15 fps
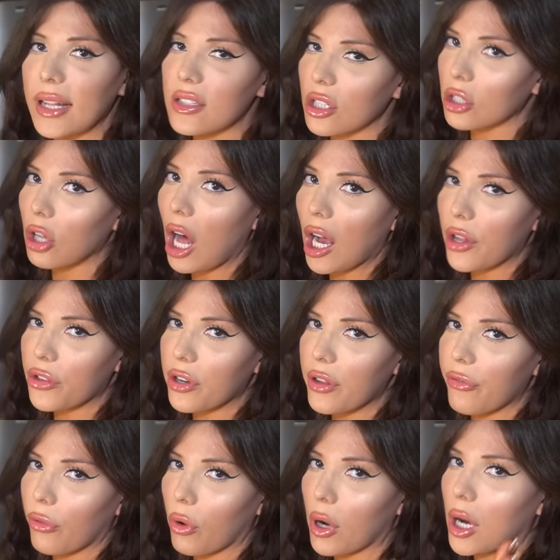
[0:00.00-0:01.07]
It's a Glock
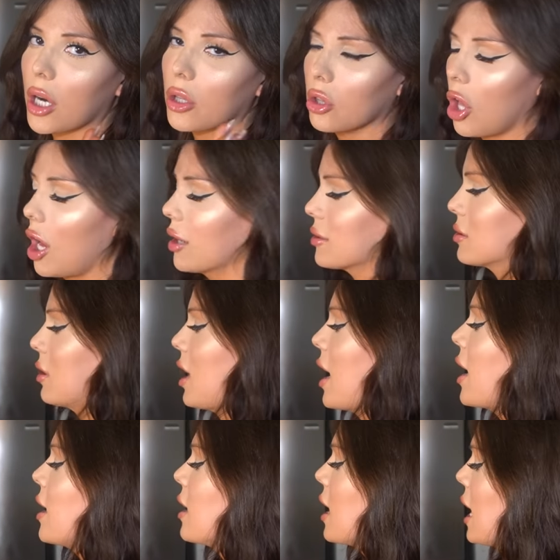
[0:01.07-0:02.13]
thirty-four long
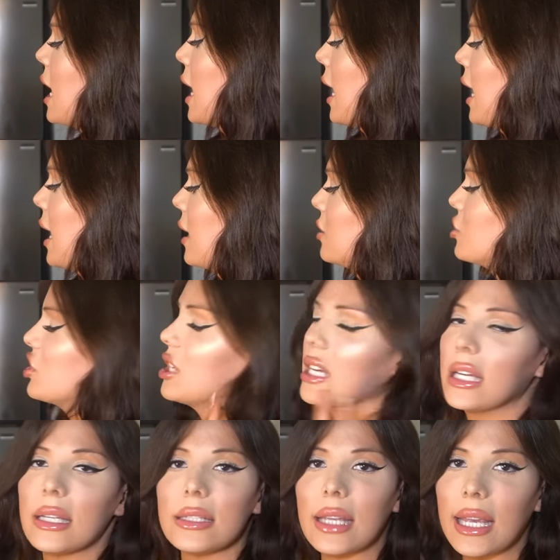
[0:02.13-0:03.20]
slide, and she
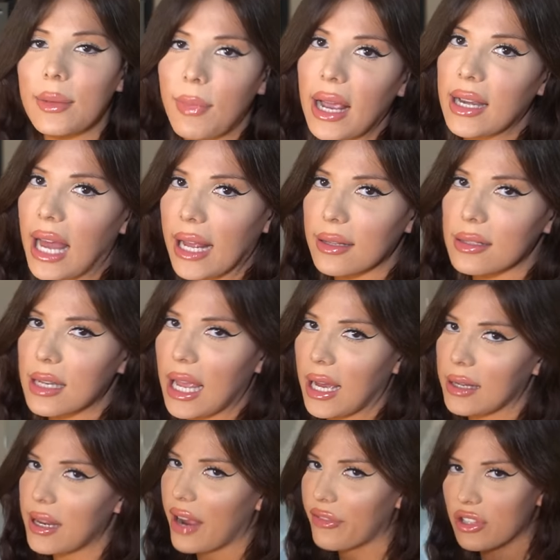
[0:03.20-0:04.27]
is in my
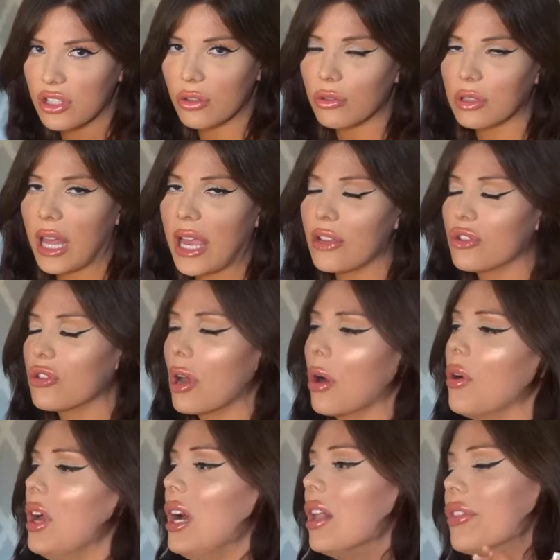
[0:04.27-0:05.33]
nightstand every single night.
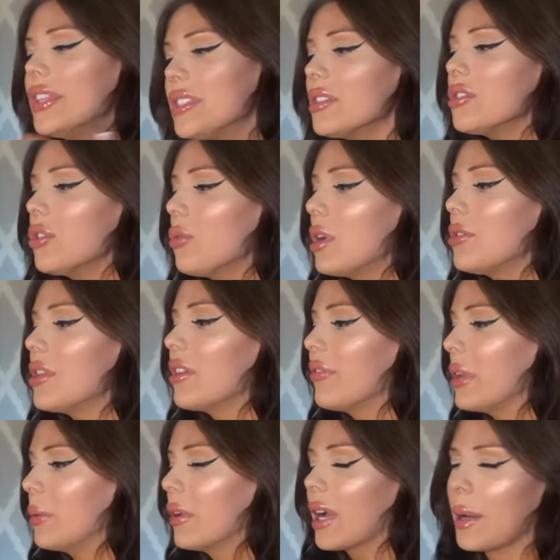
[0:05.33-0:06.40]
So this is the one that if
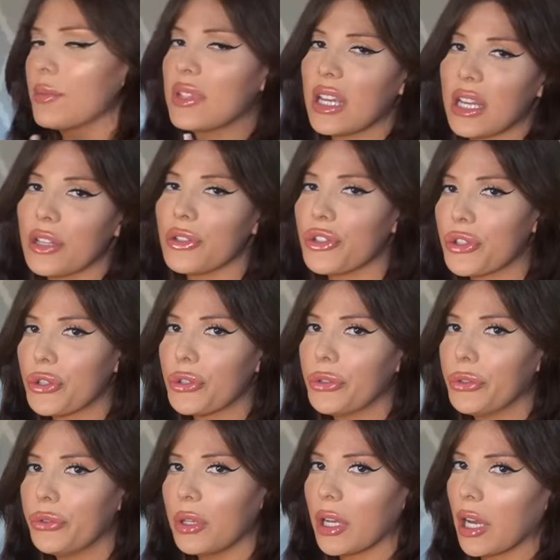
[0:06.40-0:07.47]
anyone comes in to,
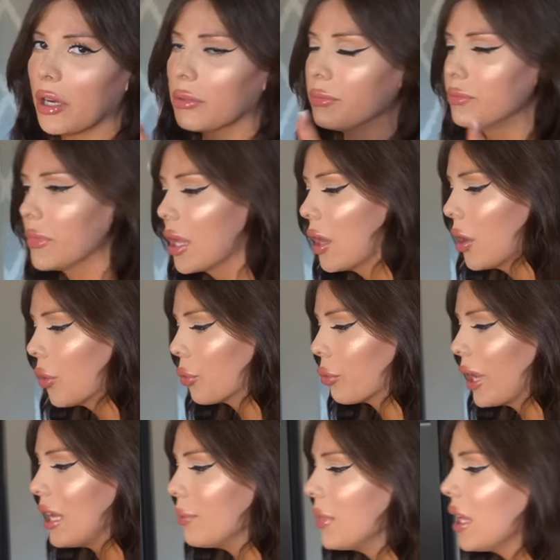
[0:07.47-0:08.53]
you know,
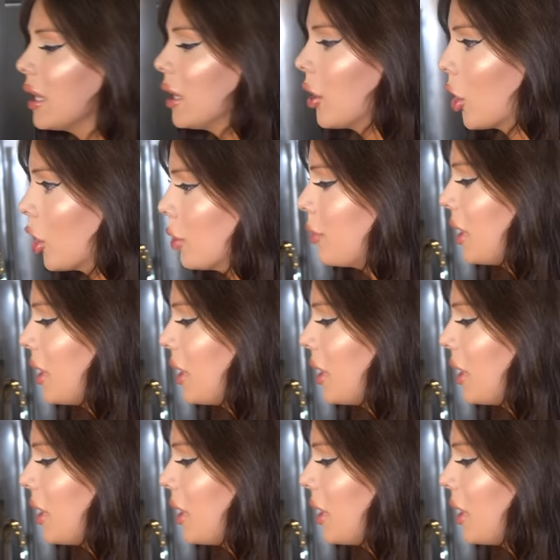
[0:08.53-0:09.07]
rape me, hurt